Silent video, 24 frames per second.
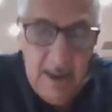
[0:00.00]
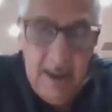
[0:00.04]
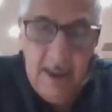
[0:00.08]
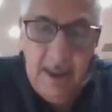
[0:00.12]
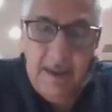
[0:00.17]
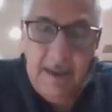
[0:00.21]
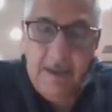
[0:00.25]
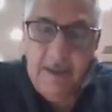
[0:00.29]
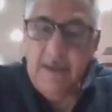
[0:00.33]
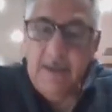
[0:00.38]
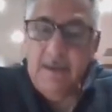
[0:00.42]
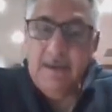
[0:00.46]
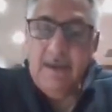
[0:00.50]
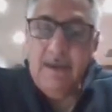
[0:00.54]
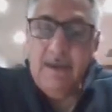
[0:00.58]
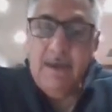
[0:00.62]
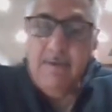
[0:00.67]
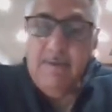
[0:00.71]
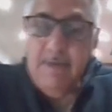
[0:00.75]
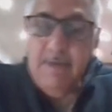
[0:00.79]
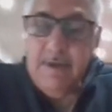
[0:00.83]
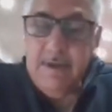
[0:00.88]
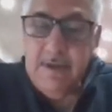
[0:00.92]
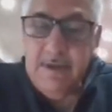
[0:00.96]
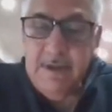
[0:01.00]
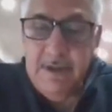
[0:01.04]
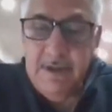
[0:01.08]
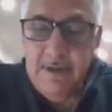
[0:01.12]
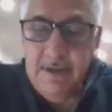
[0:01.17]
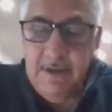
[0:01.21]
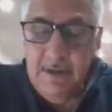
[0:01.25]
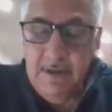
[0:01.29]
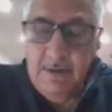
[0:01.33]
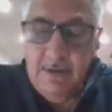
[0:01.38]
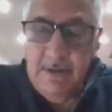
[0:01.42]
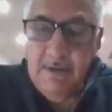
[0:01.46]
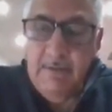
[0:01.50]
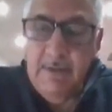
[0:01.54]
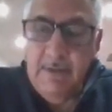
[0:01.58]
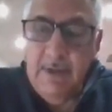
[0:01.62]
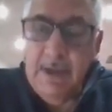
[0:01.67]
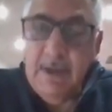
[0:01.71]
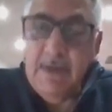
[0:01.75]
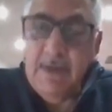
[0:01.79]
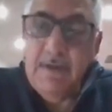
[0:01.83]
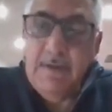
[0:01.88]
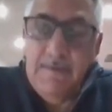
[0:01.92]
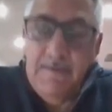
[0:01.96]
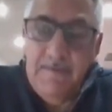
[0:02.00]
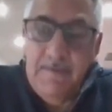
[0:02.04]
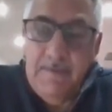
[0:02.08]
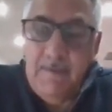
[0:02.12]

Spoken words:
I think the cabinet is still too big.